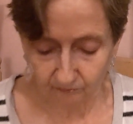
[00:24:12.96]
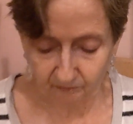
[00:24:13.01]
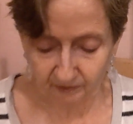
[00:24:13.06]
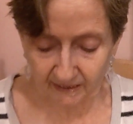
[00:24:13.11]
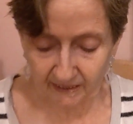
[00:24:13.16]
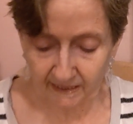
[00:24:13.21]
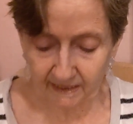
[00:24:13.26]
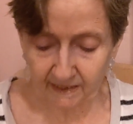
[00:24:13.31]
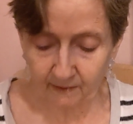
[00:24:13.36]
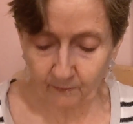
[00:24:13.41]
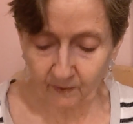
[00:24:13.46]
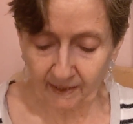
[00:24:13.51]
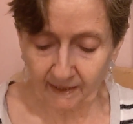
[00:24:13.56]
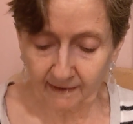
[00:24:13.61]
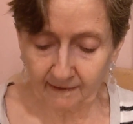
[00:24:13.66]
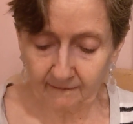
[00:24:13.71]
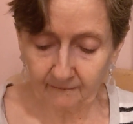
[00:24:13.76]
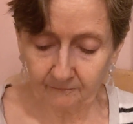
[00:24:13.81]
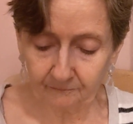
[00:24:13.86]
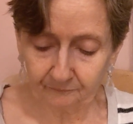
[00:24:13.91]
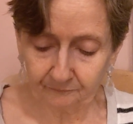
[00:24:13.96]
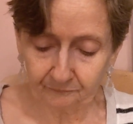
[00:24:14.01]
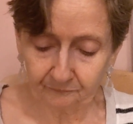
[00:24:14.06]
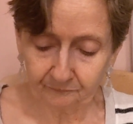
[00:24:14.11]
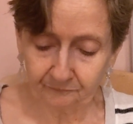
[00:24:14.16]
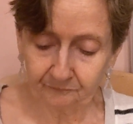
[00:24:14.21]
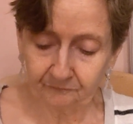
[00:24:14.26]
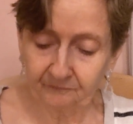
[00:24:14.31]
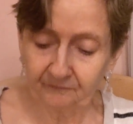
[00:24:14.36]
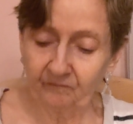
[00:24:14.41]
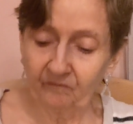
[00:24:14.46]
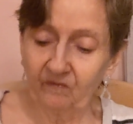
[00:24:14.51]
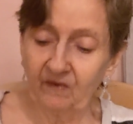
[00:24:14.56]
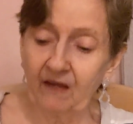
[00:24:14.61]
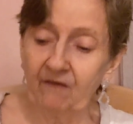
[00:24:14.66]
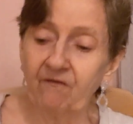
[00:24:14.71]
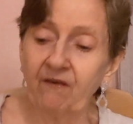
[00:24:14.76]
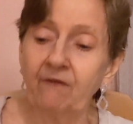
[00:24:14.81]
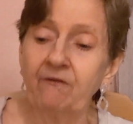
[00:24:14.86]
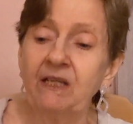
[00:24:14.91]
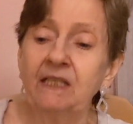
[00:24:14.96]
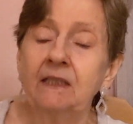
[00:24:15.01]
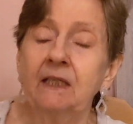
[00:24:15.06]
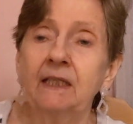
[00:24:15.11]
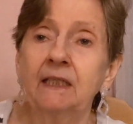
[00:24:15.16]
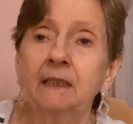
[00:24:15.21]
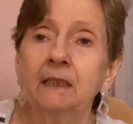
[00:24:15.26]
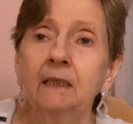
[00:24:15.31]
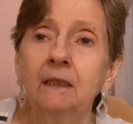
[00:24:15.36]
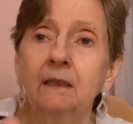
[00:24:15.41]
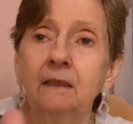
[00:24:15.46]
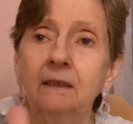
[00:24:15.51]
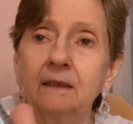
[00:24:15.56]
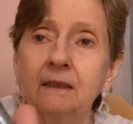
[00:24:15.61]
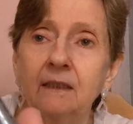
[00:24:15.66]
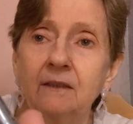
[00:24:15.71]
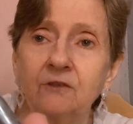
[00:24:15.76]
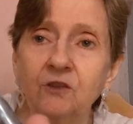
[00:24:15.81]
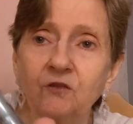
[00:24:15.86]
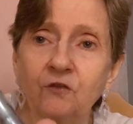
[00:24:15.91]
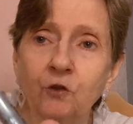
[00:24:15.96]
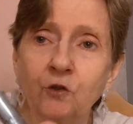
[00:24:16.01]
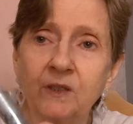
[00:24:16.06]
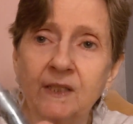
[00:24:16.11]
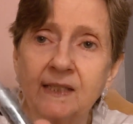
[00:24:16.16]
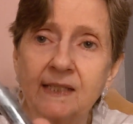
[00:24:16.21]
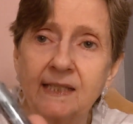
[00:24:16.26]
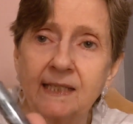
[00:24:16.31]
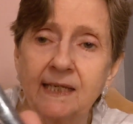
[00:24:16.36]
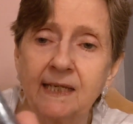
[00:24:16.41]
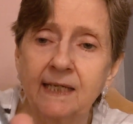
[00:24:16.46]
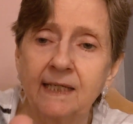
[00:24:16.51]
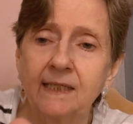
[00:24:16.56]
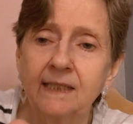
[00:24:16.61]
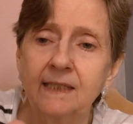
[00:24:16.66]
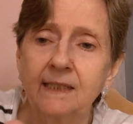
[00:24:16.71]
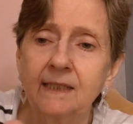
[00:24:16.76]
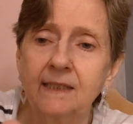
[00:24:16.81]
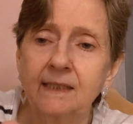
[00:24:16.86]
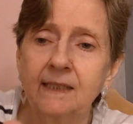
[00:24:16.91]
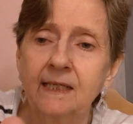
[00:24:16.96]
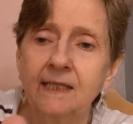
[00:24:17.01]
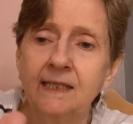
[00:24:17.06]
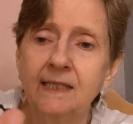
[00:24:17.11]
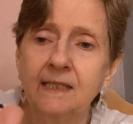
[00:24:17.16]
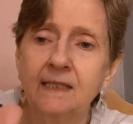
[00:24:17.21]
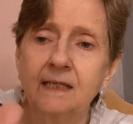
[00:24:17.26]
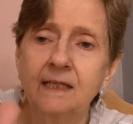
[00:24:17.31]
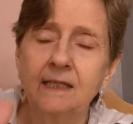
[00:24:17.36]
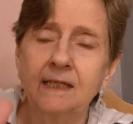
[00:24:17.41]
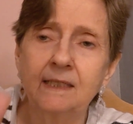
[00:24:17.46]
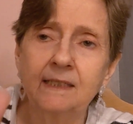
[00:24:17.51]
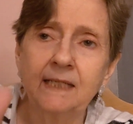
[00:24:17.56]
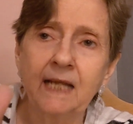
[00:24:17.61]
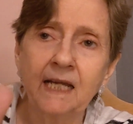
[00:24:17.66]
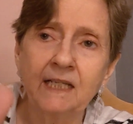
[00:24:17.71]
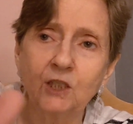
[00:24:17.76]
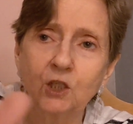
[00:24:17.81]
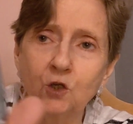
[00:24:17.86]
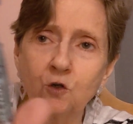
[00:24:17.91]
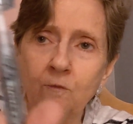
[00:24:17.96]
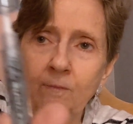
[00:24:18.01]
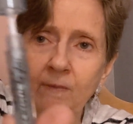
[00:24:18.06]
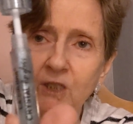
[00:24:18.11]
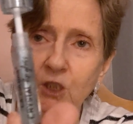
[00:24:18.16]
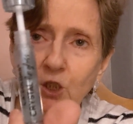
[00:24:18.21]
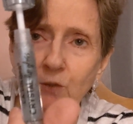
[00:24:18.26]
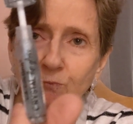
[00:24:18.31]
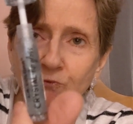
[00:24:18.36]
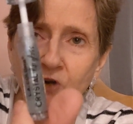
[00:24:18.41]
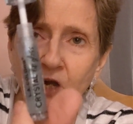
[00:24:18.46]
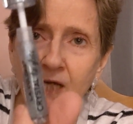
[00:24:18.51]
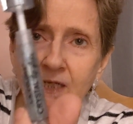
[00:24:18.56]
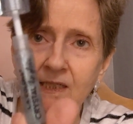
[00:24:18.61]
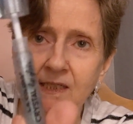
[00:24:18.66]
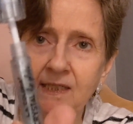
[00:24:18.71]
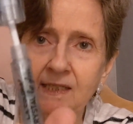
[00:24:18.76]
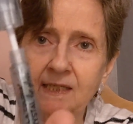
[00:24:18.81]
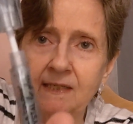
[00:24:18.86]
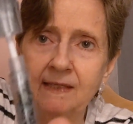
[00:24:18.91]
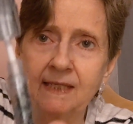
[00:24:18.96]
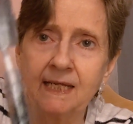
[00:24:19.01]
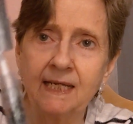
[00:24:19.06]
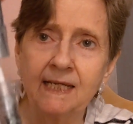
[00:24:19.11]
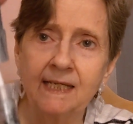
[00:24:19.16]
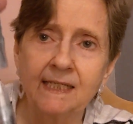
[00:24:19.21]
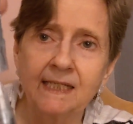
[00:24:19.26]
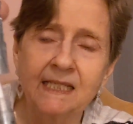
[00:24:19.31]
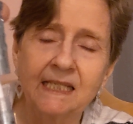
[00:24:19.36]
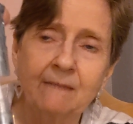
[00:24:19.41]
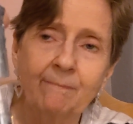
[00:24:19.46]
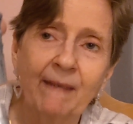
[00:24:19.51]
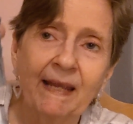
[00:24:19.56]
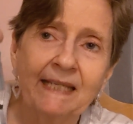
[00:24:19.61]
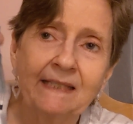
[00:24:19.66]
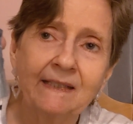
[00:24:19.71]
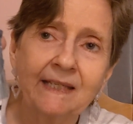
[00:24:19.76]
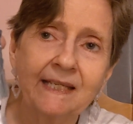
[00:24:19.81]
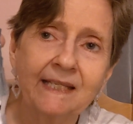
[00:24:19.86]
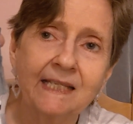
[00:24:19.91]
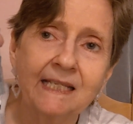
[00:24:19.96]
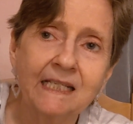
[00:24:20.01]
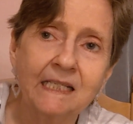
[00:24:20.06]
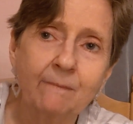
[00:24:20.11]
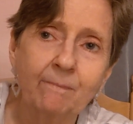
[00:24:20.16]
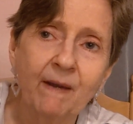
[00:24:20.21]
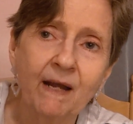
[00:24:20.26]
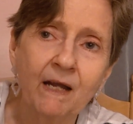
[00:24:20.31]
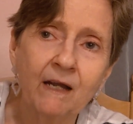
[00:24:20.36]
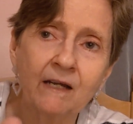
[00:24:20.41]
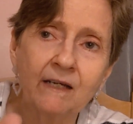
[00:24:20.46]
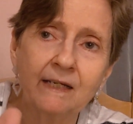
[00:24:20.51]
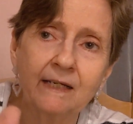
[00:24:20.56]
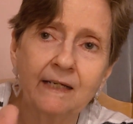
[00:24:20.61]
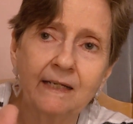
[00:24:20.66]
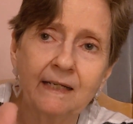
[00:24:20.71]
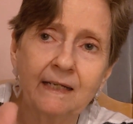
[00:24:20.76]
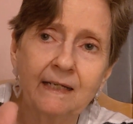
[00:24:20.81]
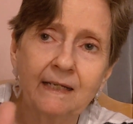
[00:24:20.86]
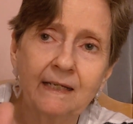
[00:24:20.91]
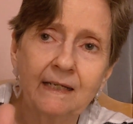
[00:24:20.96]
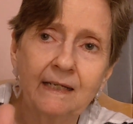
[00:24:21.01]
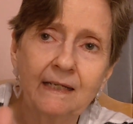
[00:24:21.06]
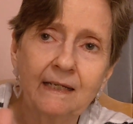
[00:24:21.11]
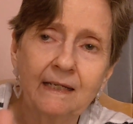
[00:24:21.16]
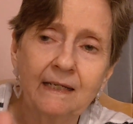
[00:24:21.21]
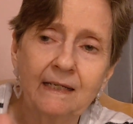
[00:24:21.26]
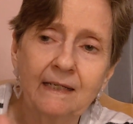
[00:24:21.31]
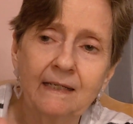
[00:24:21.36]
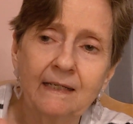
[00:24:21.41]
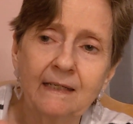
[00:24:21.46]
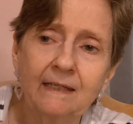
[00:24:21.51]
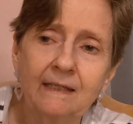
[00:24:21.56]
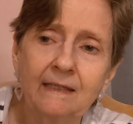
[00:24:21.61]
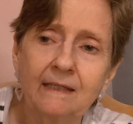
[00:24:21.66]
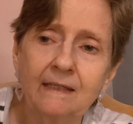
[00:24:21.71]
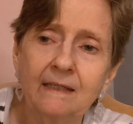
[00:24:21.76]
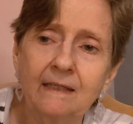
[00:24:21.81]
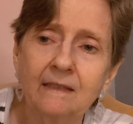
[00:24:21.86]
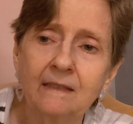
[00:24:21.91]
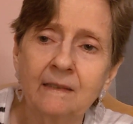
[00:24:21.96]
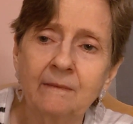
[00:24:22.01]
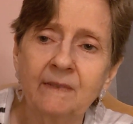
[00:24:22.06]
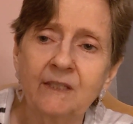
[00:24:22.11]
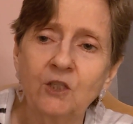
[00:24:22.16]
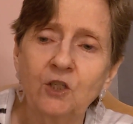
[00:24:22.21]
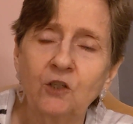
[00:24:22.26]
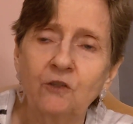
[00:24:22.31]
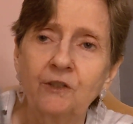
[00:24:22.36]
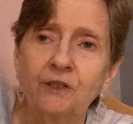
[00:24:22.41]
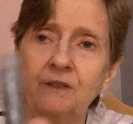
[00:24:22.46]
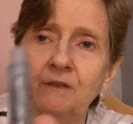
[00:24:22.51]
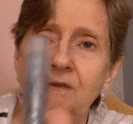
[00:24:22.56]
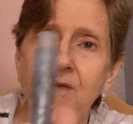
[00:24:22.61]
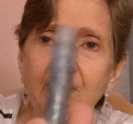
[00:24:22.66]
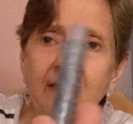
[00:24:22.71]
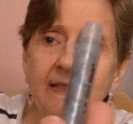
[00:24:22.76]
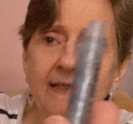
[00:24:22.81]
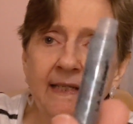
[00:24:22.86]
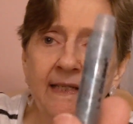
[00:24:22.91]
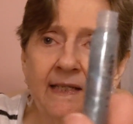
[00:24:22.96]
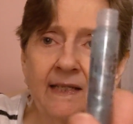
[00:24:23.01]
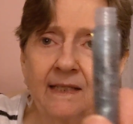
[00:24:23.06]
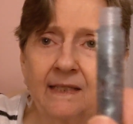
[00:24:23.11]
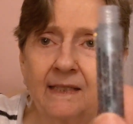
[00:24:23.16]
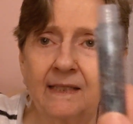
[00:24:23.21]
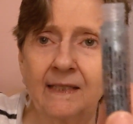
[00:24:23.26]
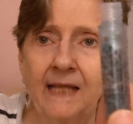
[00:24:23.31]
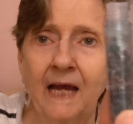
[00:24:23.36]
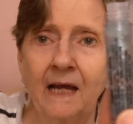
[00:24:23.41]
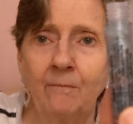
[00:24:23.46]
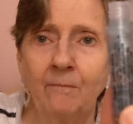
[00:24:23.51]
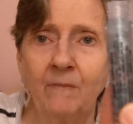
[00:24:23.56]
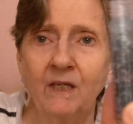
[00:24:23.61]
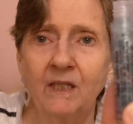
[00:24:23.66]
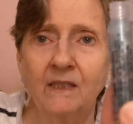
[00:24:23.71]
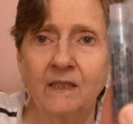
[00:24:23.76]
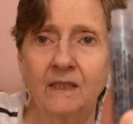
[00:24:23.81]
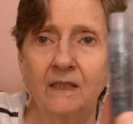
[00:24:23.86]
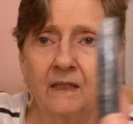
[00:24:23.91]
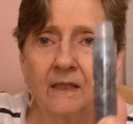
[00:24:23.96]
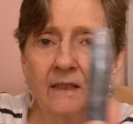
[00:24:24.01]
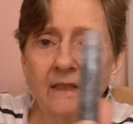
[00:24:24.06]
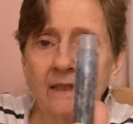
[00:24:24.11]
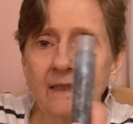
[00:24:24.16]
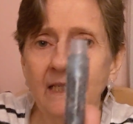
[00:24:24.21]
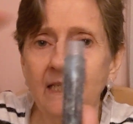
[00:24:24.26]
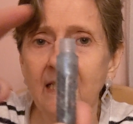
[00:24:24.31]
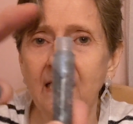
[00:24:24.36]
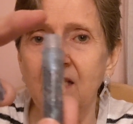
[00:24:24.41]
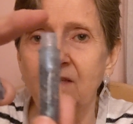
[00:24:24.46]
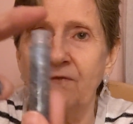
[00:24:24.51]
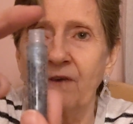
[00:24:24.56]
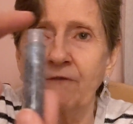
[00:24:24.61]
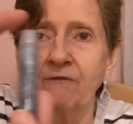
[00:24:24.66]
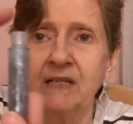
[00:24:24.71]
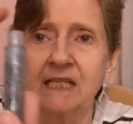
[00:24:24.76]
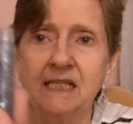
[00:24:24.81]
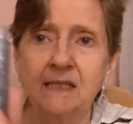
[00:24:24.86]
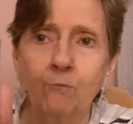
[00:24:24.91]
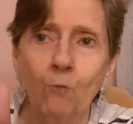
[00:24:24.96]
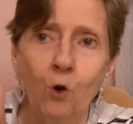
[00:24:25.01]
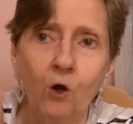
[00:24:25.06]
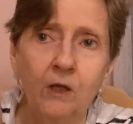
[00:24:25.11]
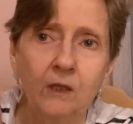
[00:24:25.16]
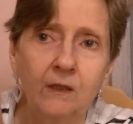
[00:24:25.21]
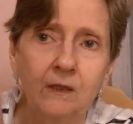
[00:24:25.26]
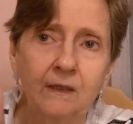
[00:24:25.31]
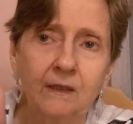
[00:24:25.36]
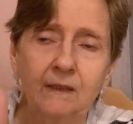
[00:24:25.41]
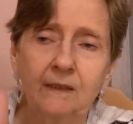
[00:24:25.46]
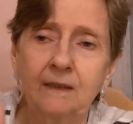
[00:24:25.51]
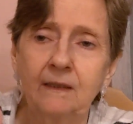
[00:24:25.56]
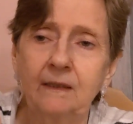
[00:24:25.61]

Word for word: But anyway, they're very little, as you can see. There's not too much product in there. It's mainly this part. Let me show you. See, not much. This is very small.